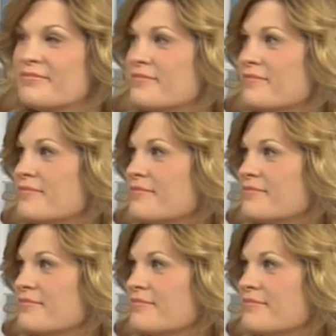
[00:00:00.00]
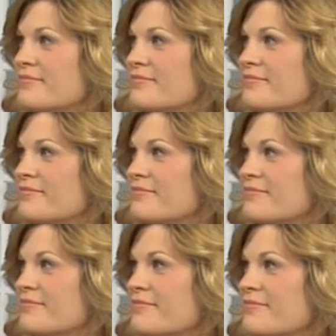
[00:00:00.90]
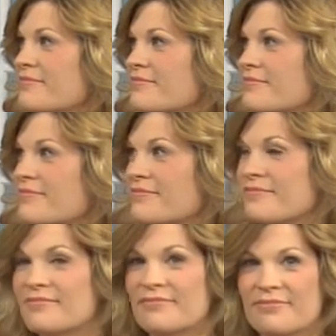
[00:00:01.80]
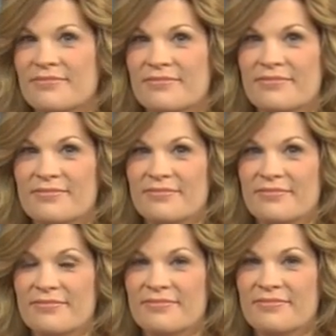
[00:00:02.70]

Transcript: No words are spoken by the person on screen.